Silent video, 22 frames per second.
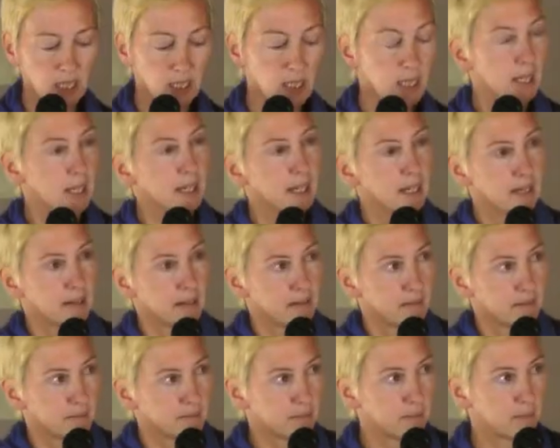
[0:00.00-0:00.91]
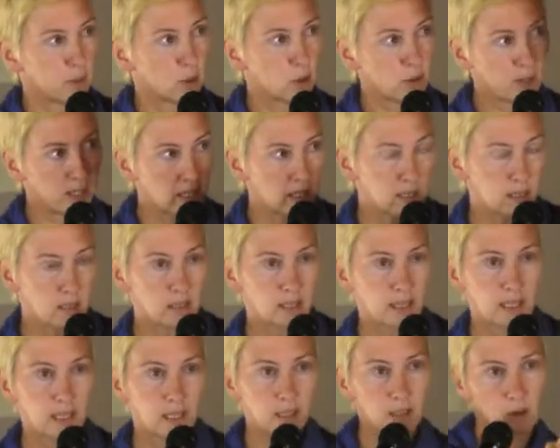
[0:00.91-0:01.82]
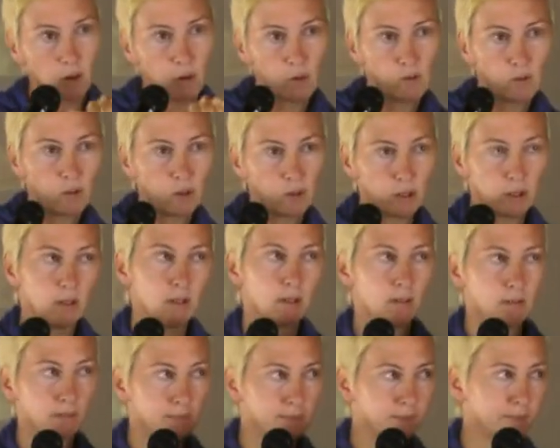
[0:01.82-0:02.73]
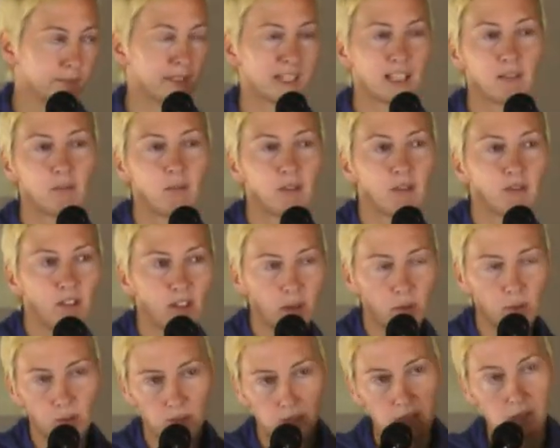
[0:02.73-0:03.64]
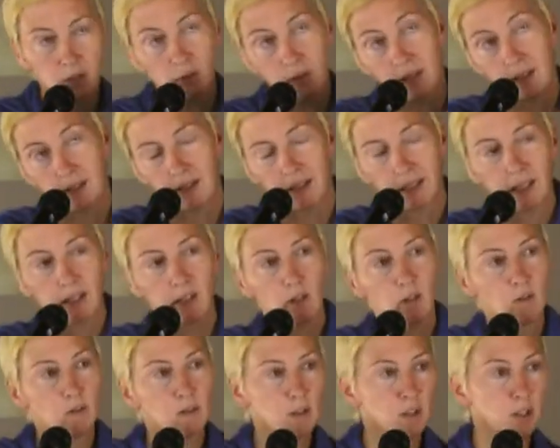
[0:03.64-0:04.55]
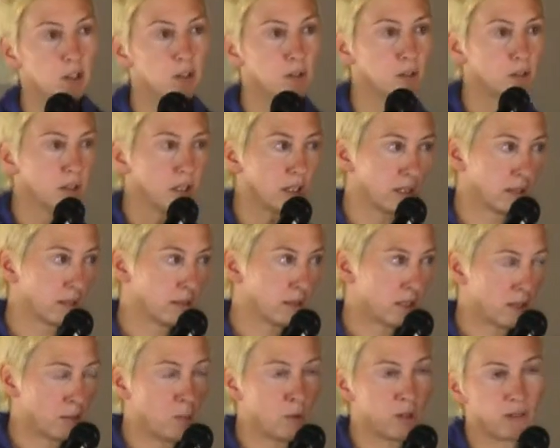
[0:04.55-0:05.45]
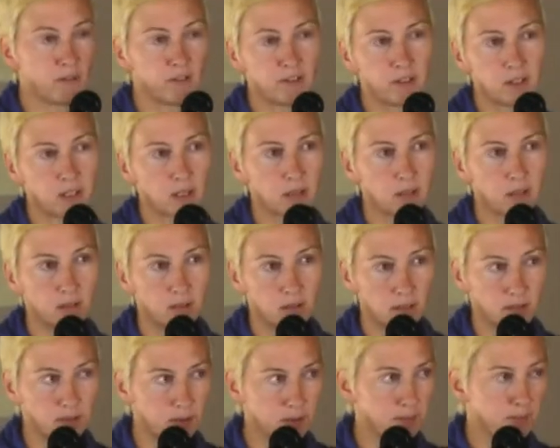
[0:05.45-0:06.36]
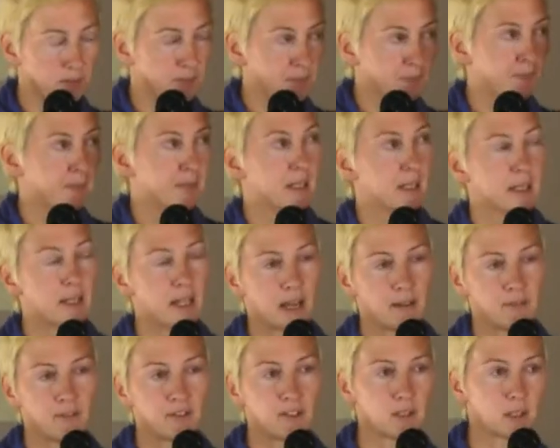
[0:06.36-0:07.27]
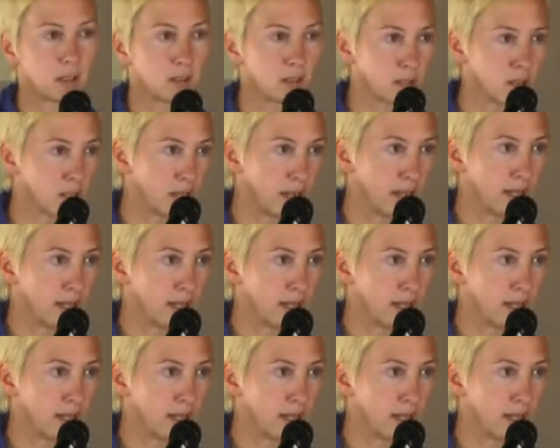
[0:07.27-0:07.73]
he translated over, they give me funny words, he translated over to the somewhat physical, non-physical